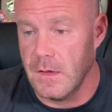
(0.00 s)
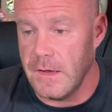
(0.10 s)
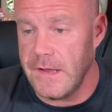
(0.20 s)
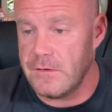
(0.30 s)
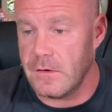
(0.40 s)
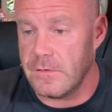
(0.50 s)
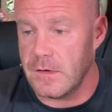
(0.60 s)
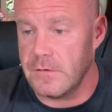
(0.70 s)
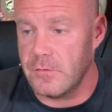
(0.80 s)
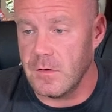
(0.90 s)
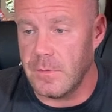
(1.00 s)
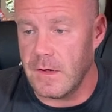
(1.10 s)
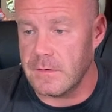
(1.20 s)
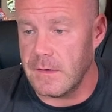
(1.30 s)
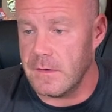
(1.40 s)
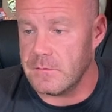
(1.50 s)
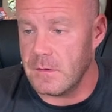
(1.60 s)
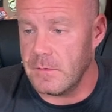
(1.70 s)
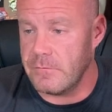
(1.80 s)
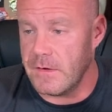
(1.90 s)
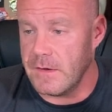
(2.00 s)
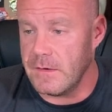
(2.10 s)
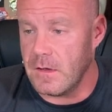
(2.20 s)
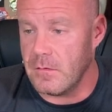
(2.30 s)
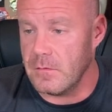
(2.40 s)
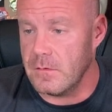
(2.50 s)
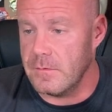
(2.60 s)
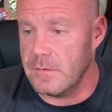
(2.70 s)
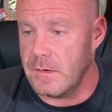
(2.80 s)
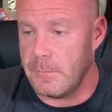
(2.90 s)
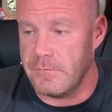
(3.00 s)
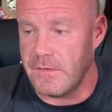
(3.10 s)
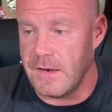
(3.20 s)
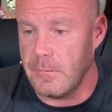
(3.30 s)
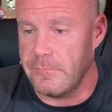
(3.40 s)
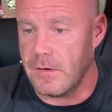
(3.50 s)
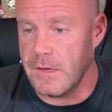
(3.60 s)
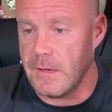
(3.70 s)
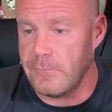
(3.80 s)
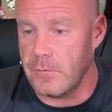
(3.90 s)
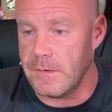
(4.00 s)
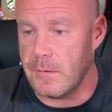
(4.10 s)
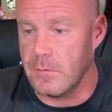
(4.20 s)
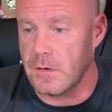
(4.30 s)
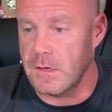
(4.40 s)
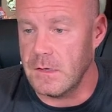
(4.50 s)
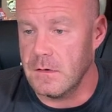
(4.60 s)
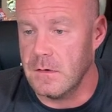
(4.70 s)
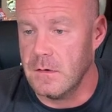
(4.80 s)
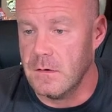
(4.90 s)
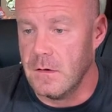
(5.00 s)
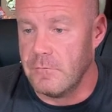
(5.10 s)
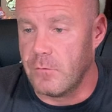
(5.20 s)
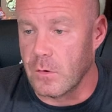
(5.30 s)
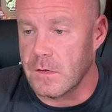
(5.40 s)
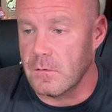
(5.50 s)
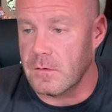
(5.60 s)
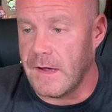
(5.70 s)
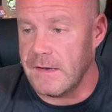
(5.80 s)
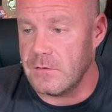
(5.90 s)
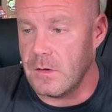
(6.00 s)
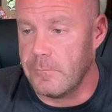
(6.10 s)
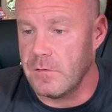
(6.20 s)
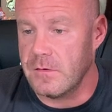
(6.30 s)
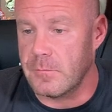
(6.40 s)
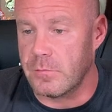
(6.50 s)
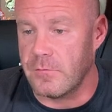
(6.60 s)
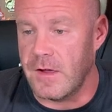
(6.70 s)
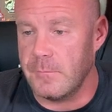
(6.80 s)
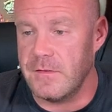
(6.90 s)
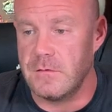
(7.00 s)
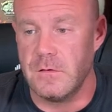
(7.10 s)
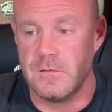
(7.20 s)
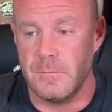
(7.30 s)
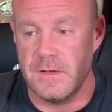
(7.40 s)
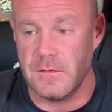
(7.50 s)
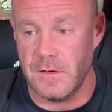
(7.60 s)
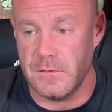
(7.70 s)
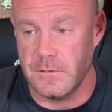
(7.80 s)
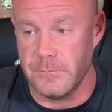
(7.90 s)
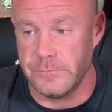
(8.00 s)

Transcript: Hey Jared, thank you for your podcast. I've been finding them very helpful, and I'm looking for a little guidance. Hopefully you can provide me to some insights.